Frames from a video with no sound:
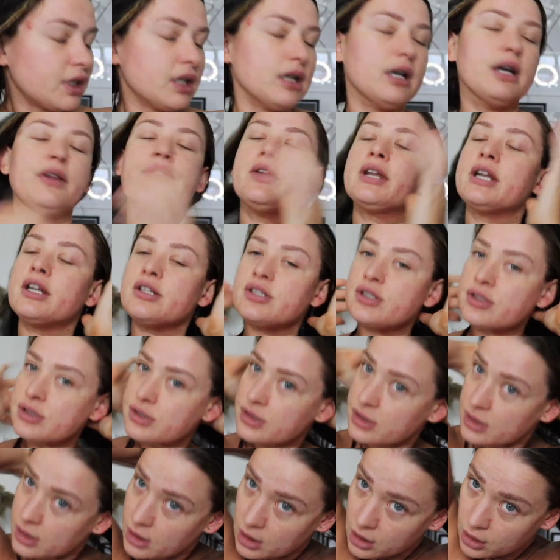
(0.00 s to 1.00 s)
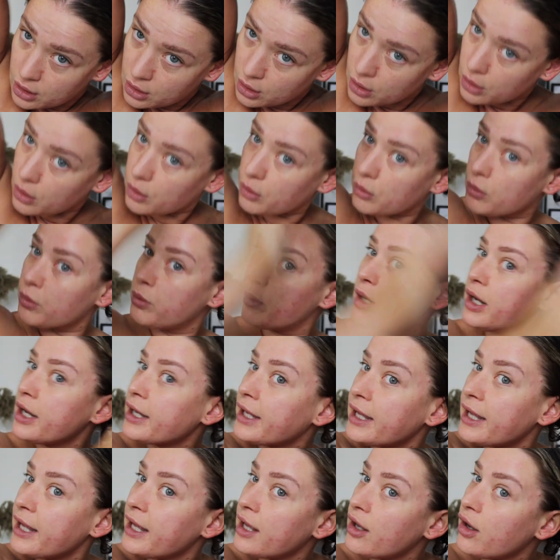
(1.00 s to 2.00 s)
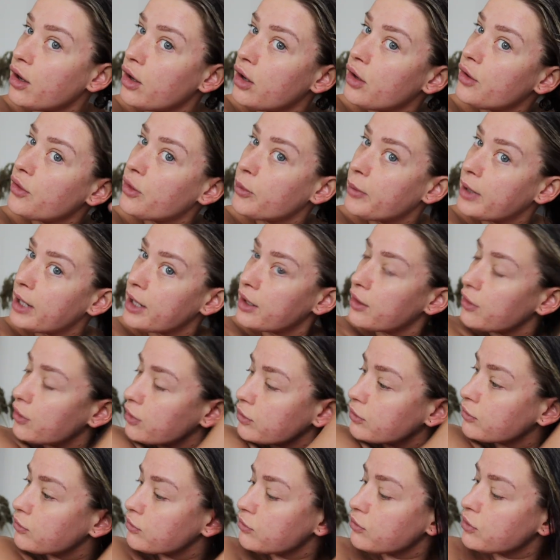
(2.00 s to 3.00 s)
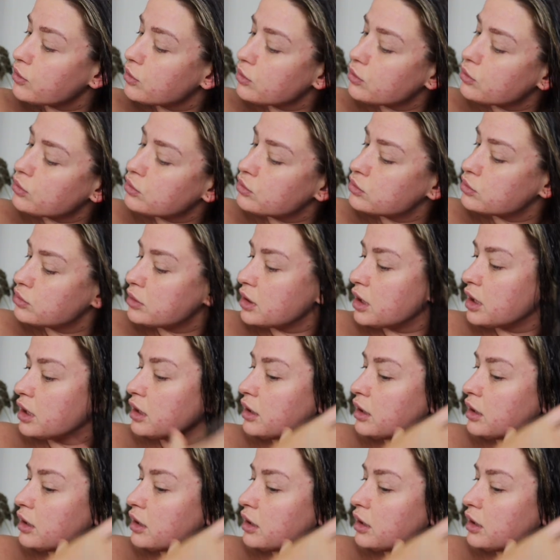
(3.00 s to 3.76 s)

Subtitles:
And then I just work it all the way through,